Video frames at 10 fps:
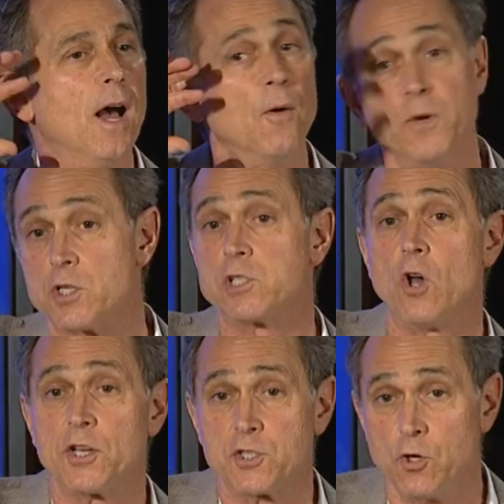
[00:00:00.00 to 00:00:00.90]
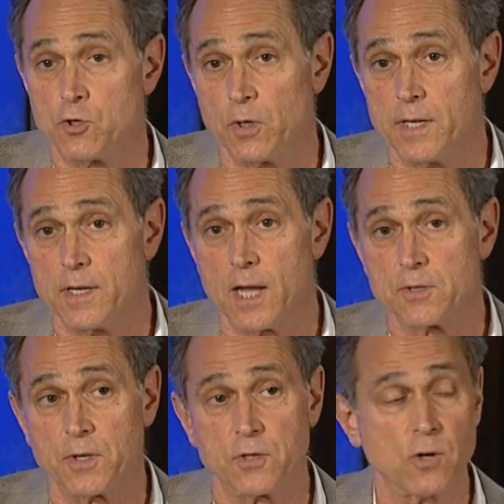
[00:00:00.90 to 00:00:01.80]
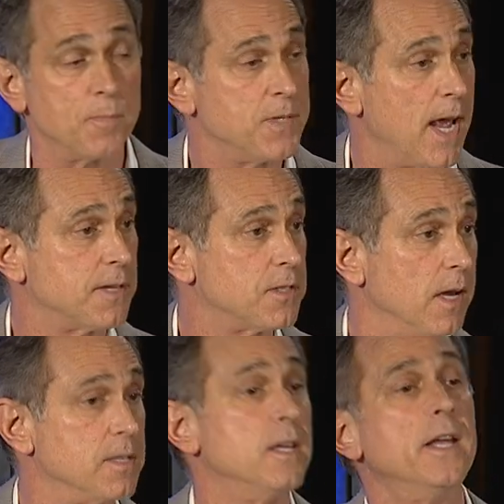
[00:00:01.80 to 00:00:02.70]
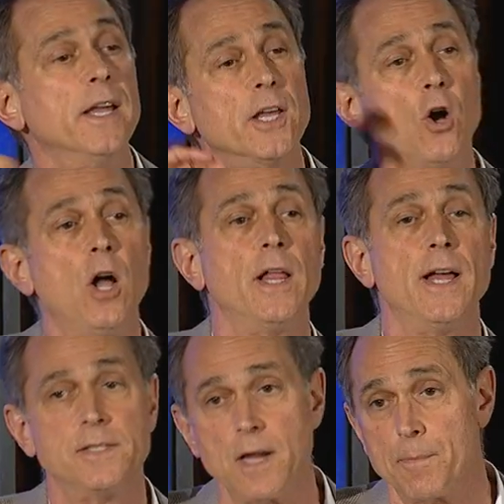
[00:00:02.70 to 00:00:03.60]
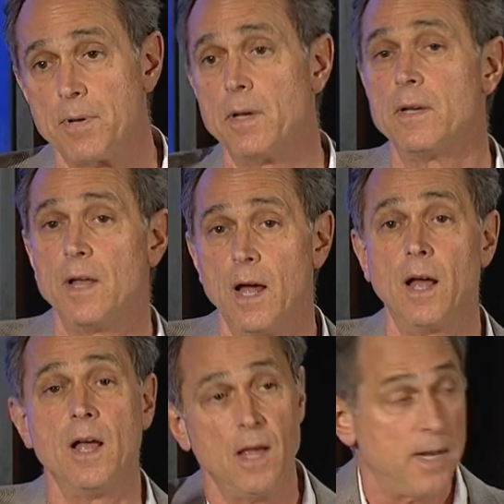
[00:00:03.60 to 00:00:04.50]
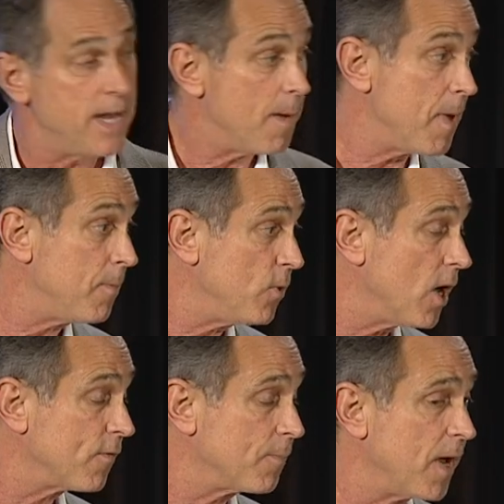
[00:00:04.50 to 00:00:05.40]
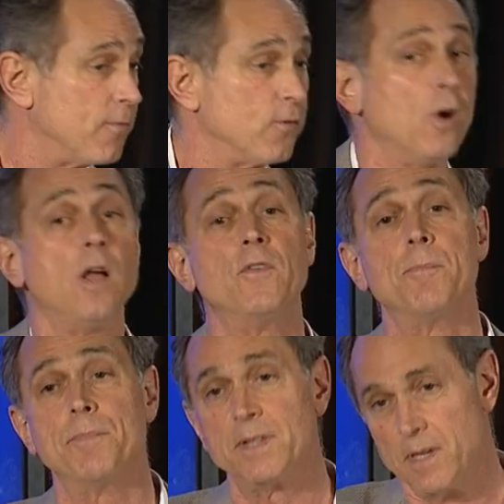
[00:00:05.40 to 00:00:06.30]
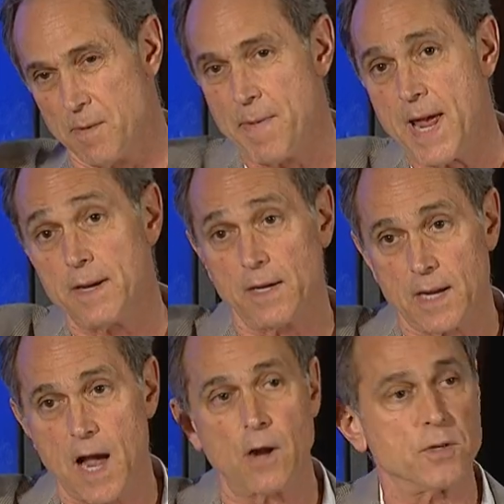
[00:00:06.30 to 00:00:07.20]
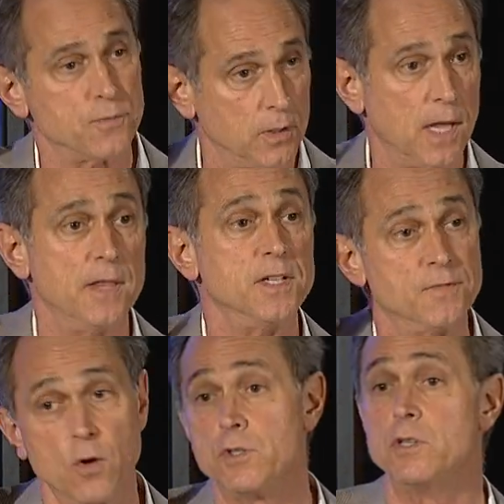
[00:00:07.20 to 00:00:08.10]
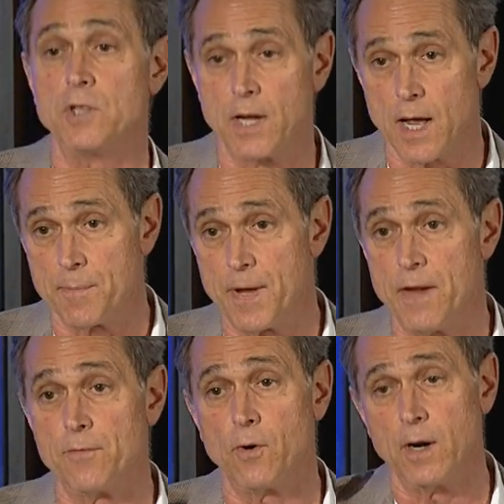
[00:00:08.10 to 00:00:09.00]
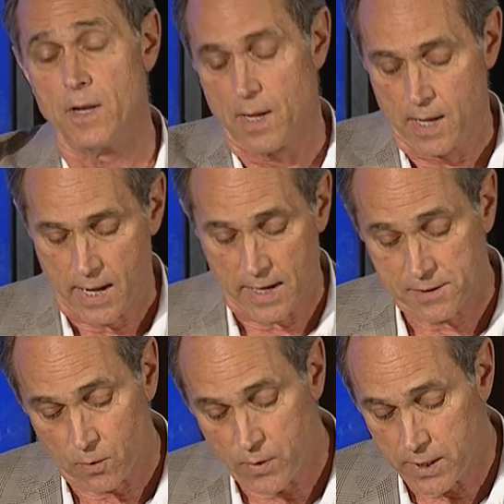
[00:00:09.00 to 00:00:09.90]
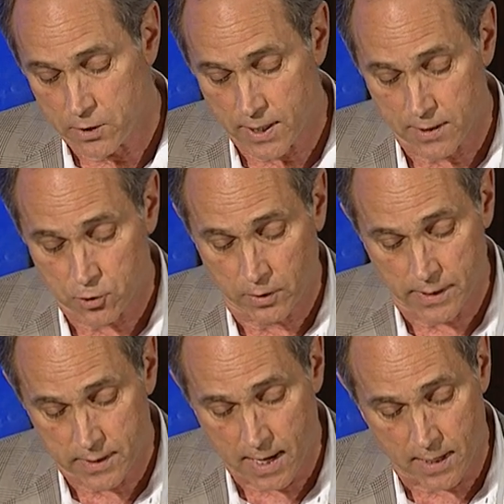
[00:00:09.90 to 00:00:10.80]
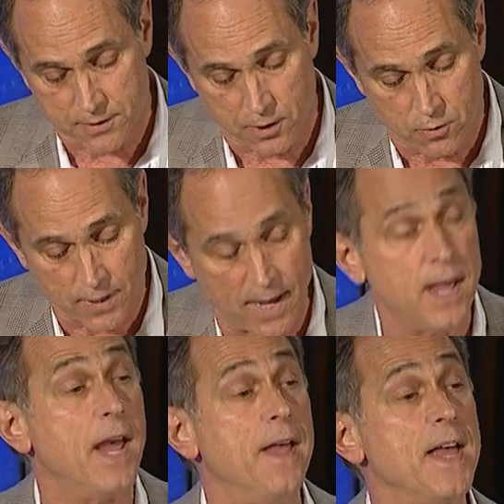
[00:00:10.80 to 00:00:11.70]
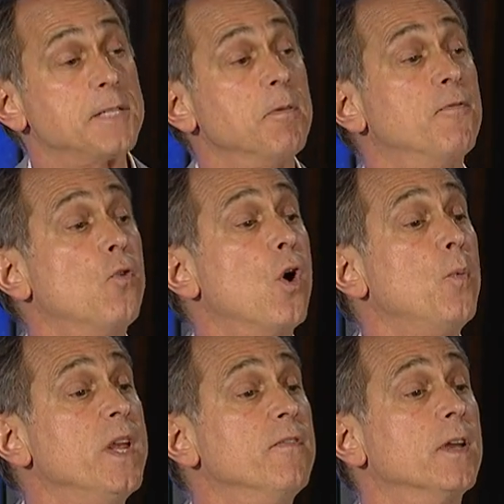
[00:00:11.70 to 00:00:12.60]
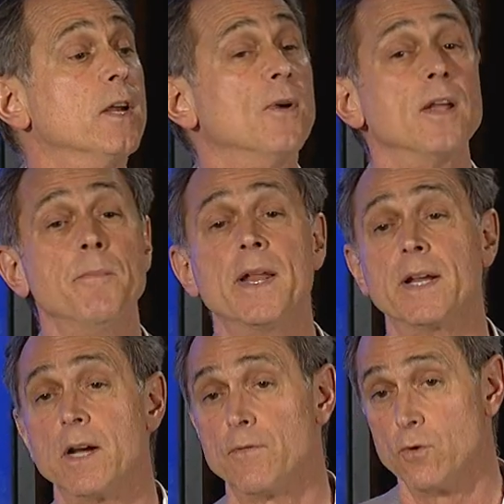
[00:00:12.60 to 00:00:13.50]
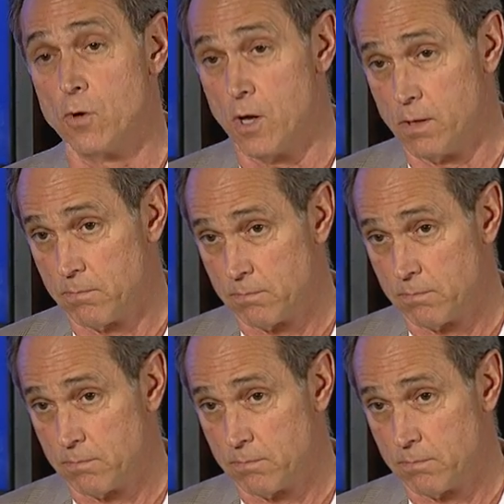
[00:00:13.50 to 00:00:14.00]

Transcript: We just lost $2 trillion with the Trump tax cuts. It all adds up. Maybe we don't have to pay for all of it, but the demand in Congress for a lot of these folks is you gotta pay for it, and so we need $10 trillion to do that. And that's before we even get around to Medicare for All.